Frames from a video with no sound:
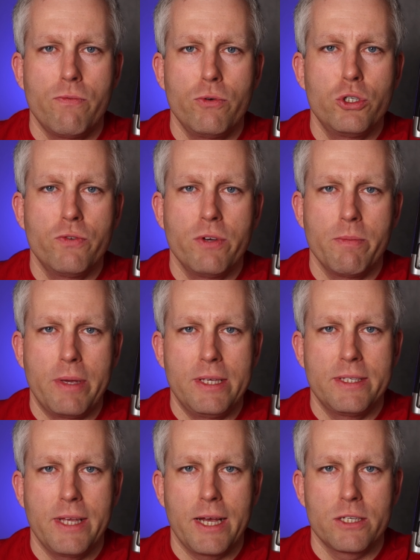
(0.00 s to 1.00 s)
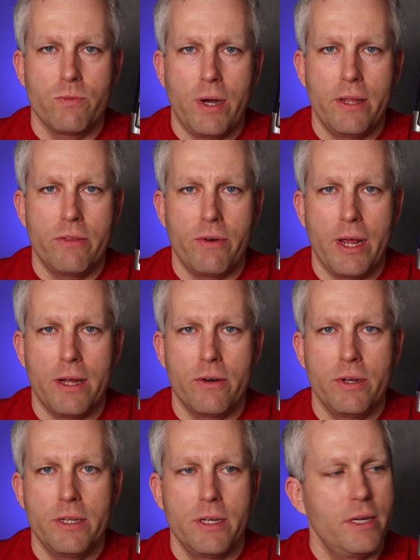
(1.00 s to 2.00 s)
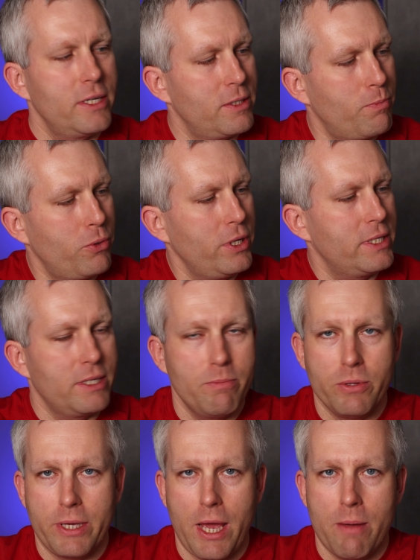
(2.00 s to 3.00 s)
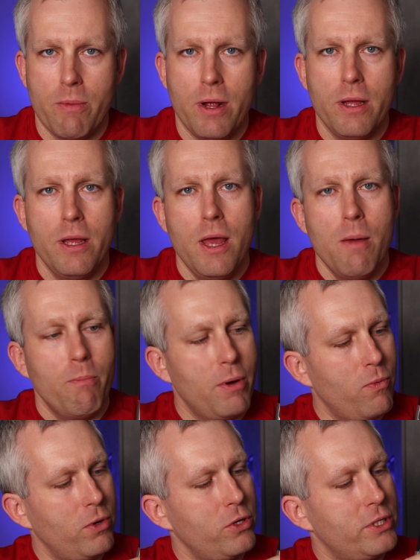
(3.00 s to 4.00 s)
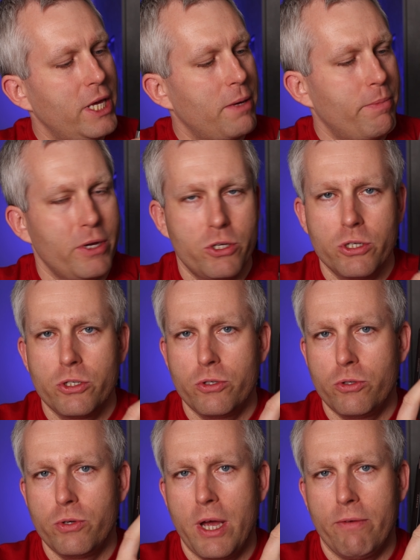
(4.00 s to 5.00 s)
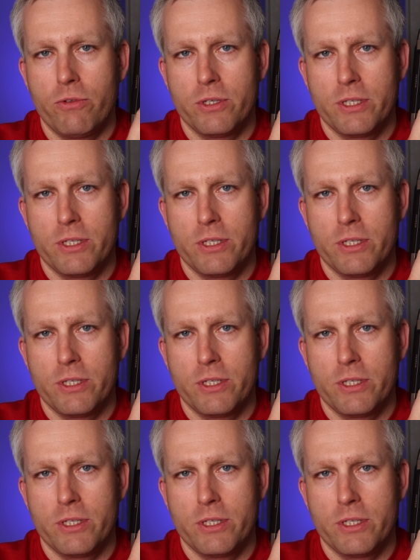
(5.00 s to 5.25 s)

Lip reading: Fujifilm Instax Wide 300 is a pretty simple camera, but when you take pictures, you do have to